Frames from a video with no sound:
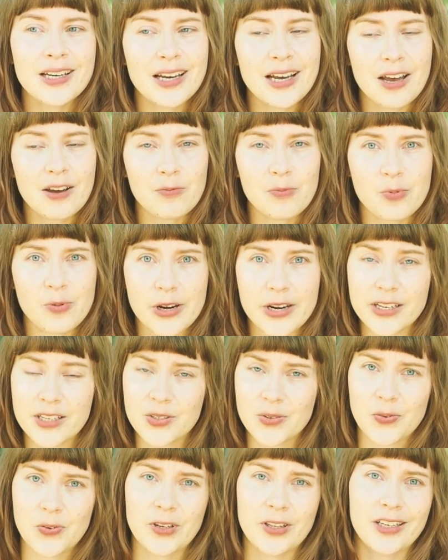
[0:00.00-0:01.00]
have breaks
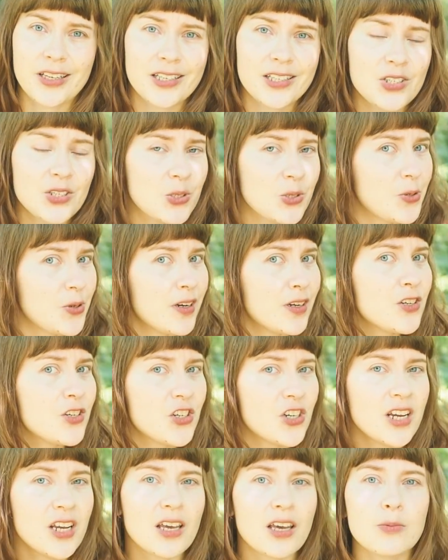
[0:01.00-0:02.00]
for like
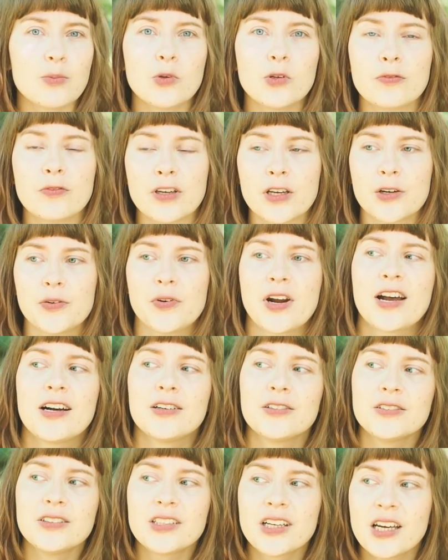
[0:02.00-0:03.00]
stretching and moving
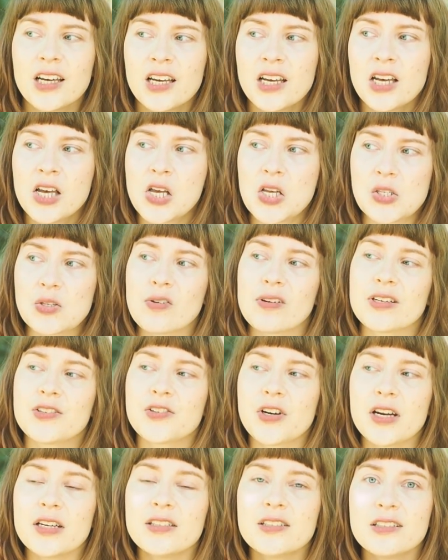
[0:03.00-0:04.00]
around, so I
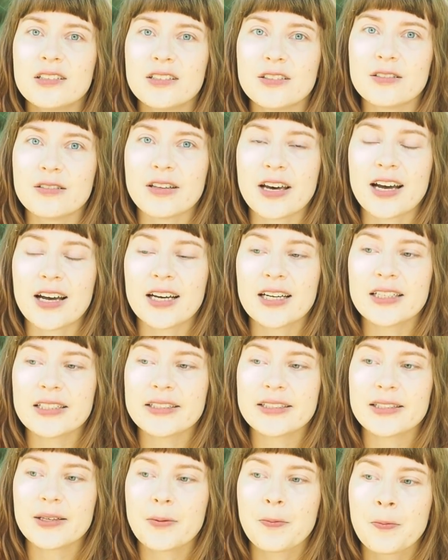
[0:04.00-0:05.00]
try to do that.
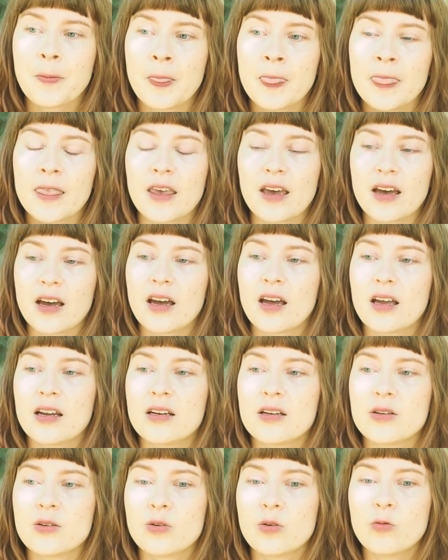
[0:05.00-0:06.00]

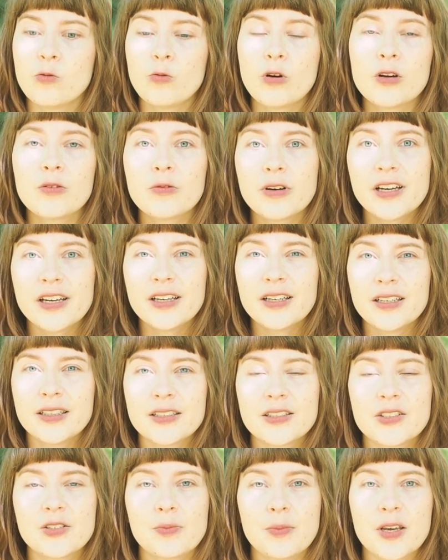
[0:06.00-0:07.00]
And one way
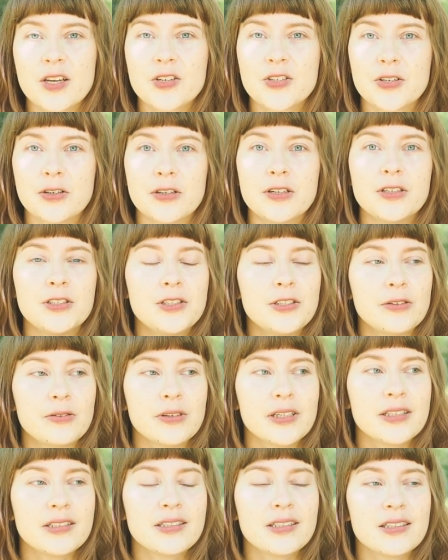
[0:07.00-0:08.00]
to make sure you do
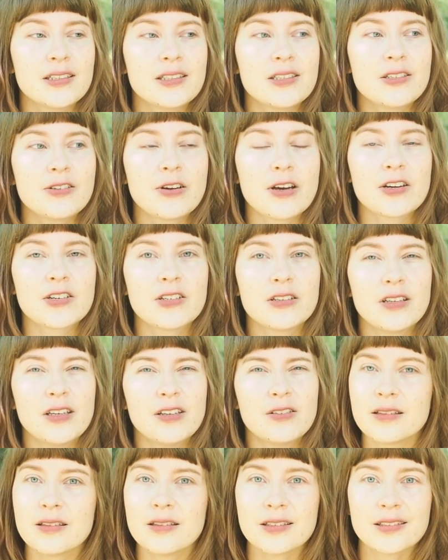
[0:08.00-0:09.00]
it is to actually
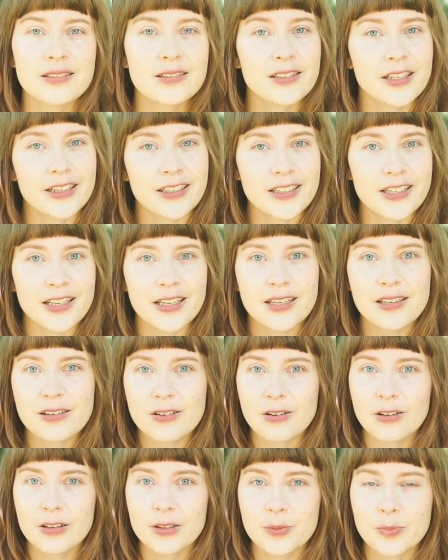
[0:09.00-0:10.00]
use this technique
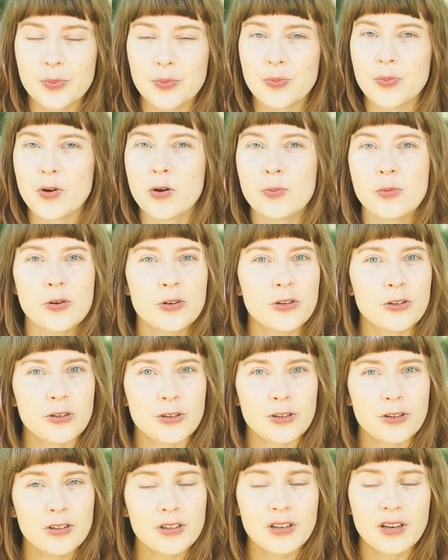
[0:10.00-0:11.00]
called
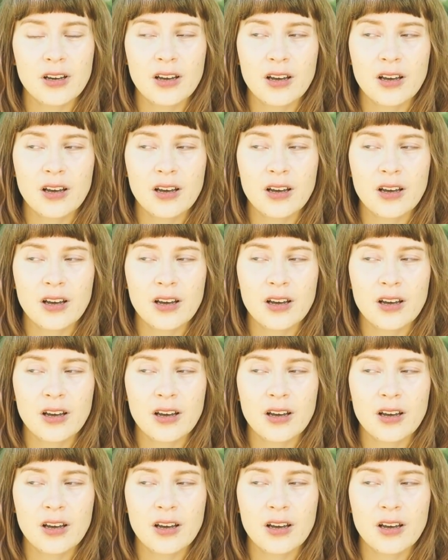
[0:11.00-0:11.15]
Pomodoro,